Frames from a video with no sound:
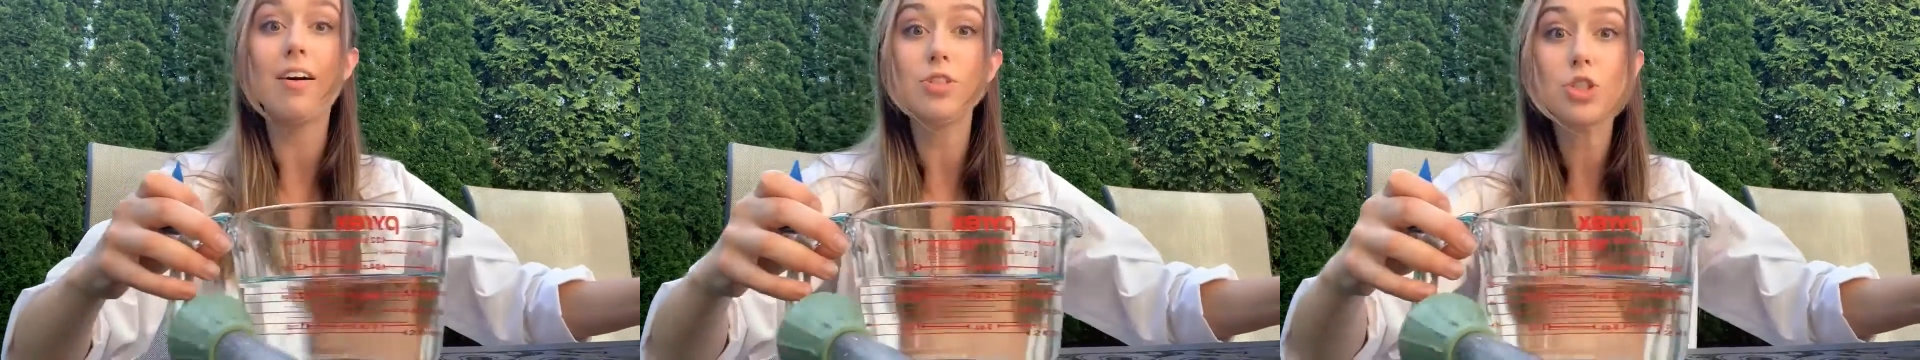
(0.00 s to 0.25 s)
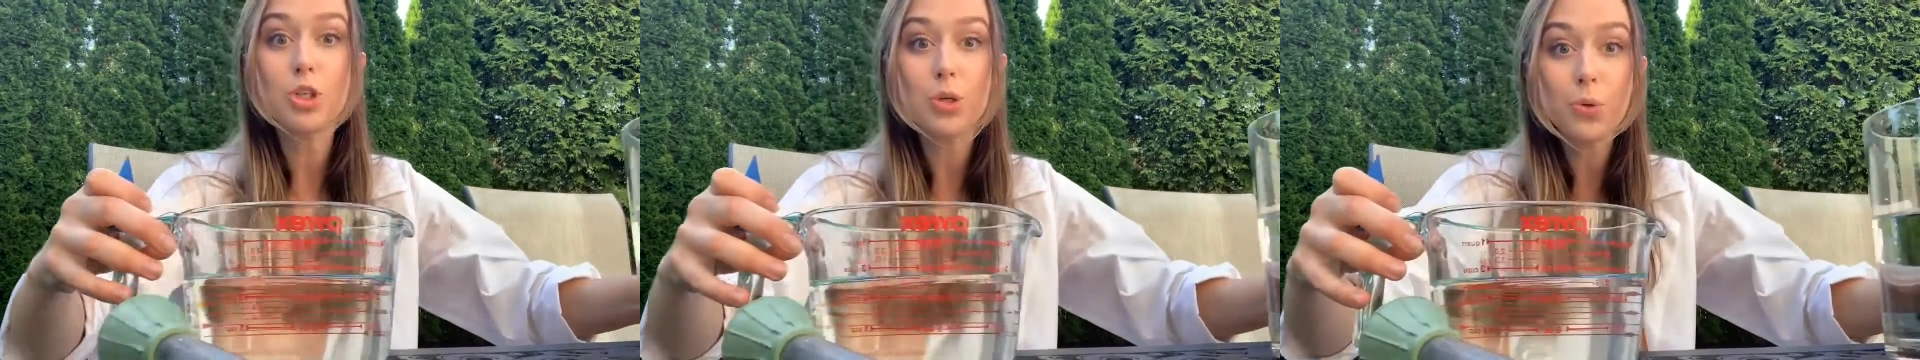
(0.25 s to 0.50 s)

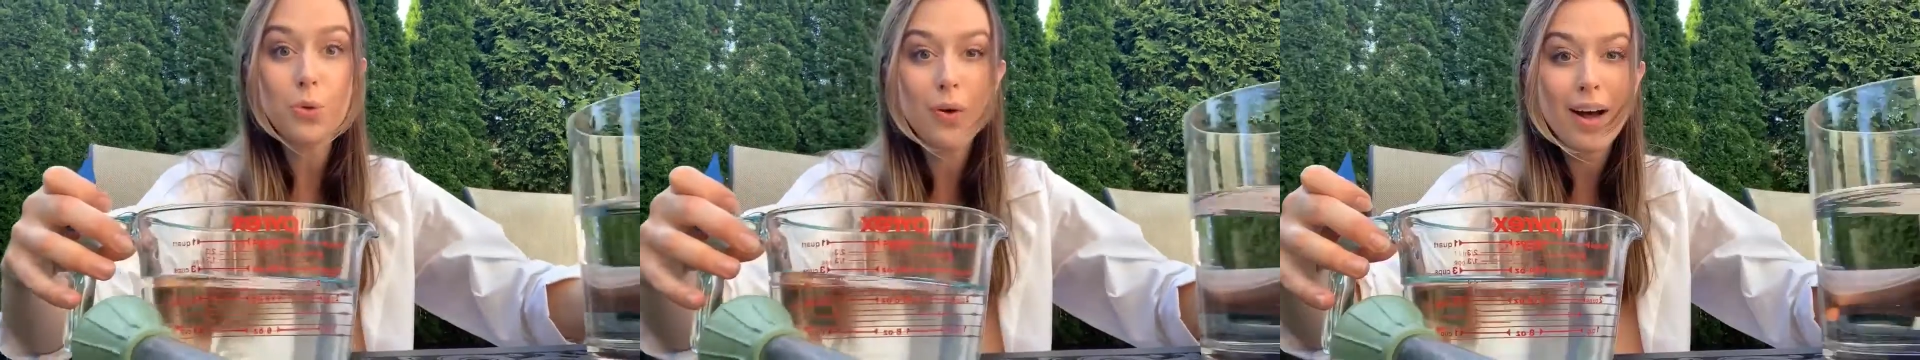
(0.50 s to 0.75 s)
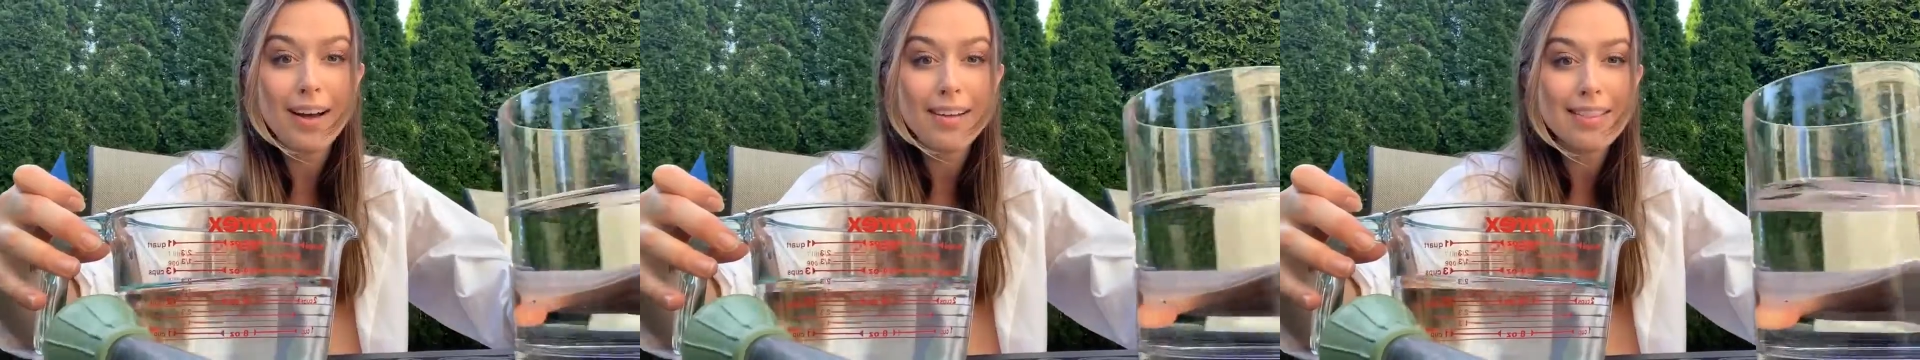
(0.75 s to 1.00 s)

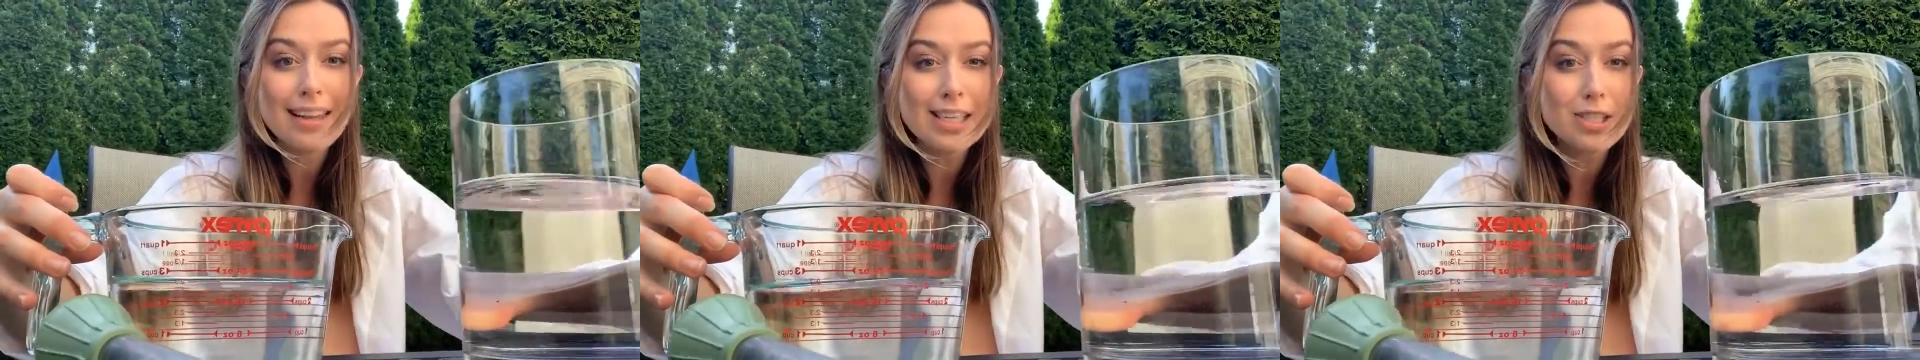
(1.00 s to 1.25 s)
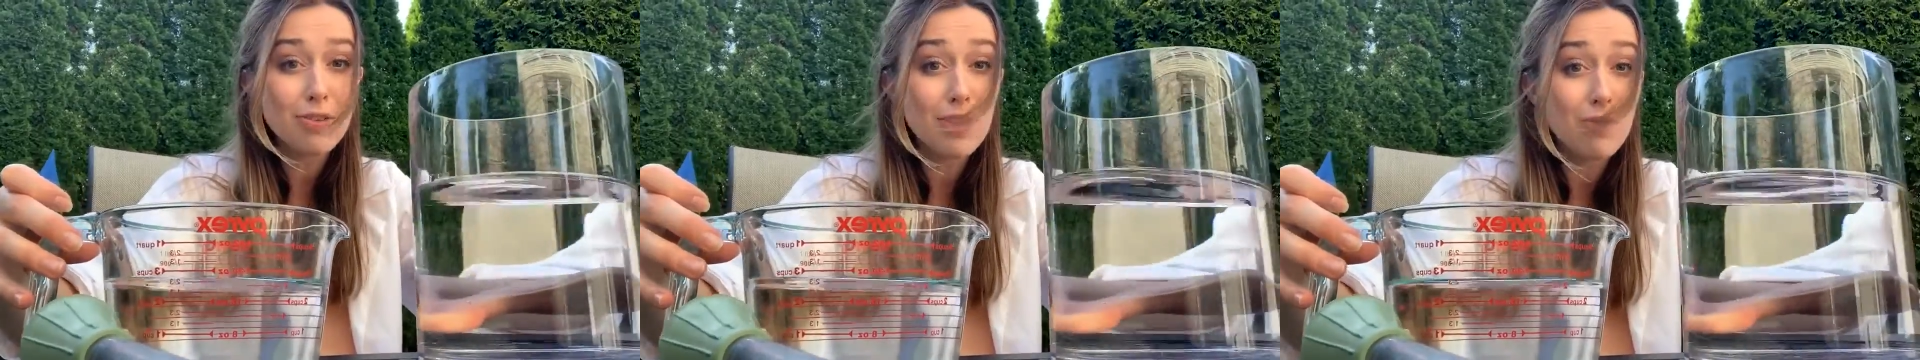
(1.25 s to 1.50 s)
two things
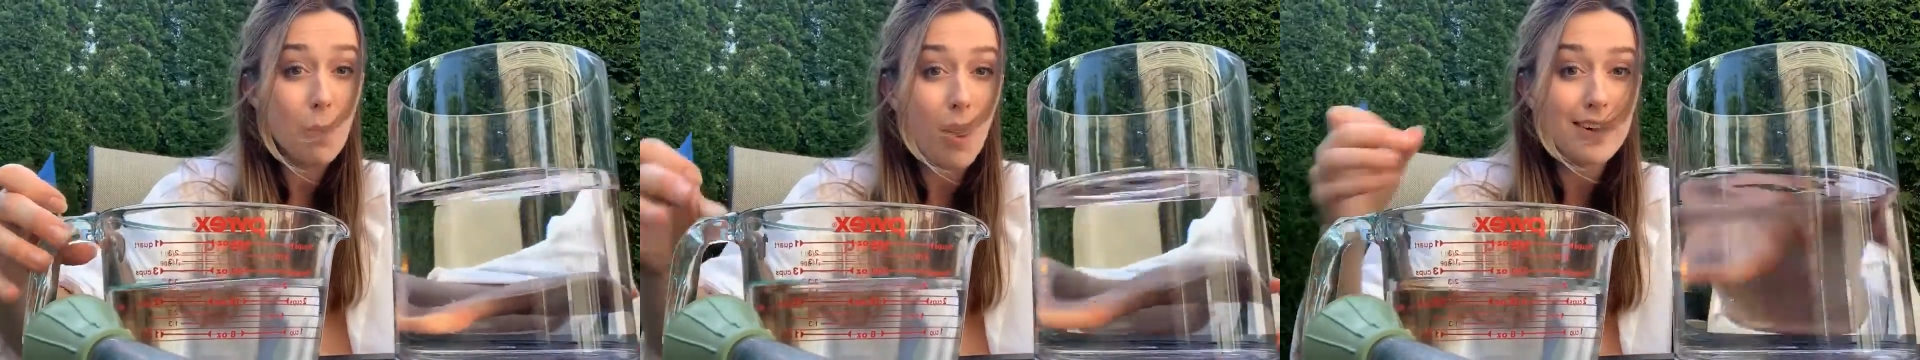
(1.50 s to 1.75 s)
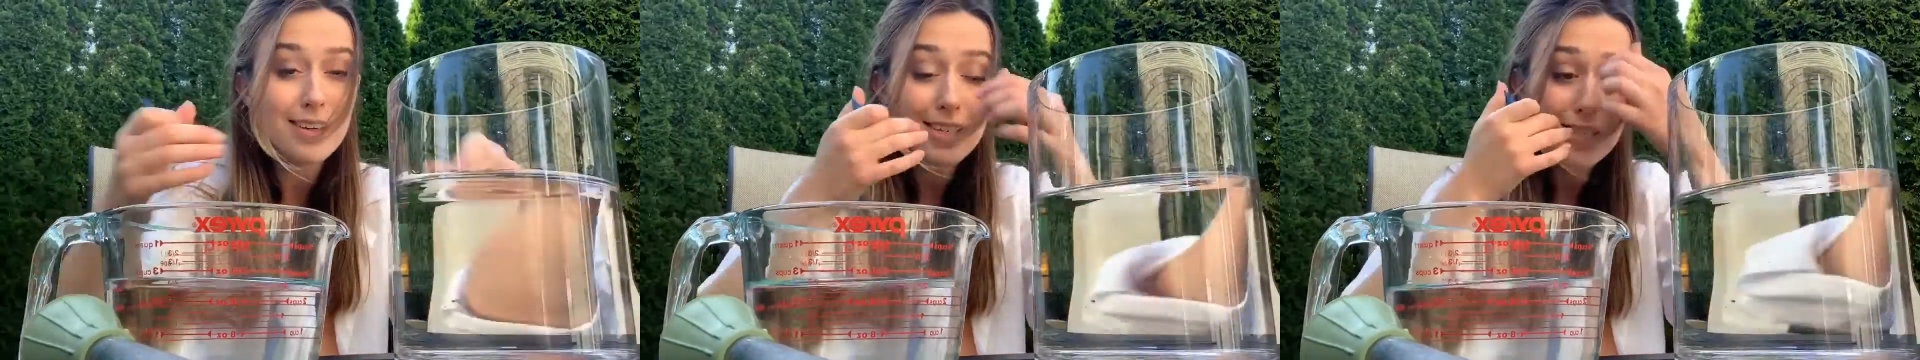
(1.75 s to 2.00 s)
full of water.